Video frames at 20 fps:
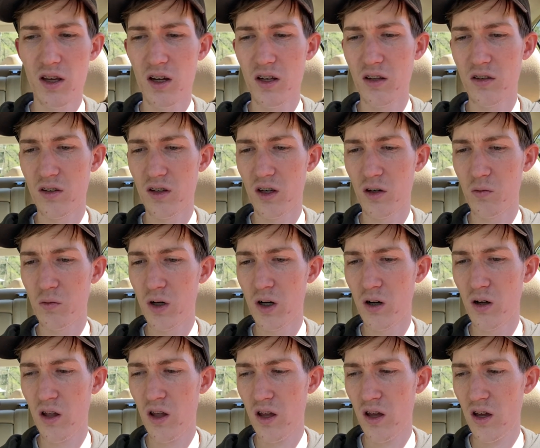And he's like,
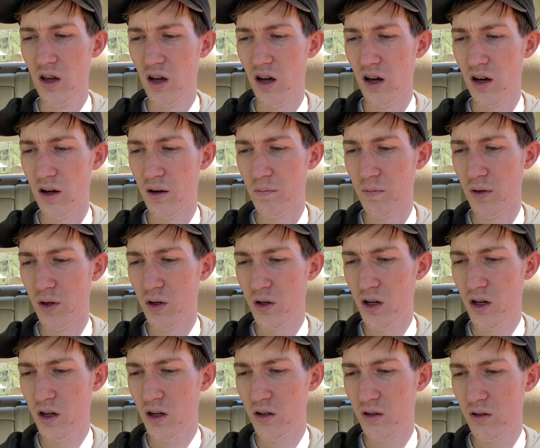well, they're
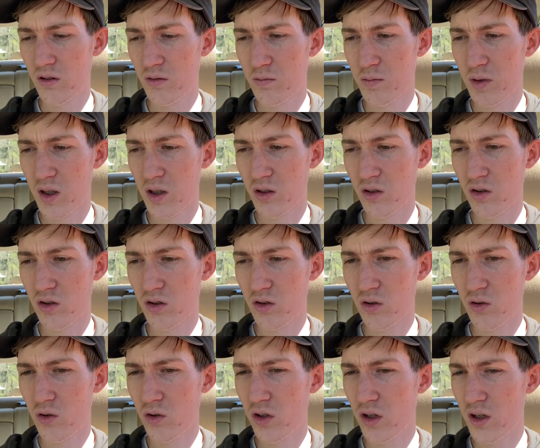not being
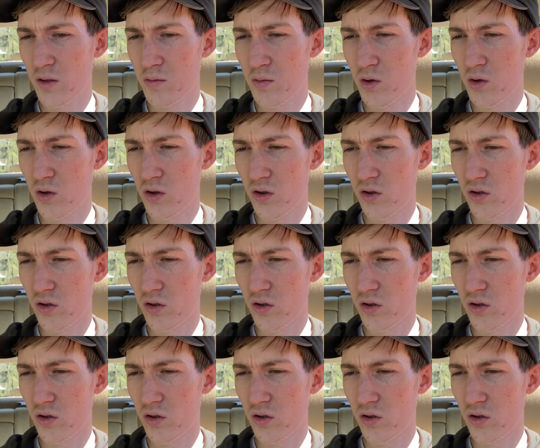sold anymore.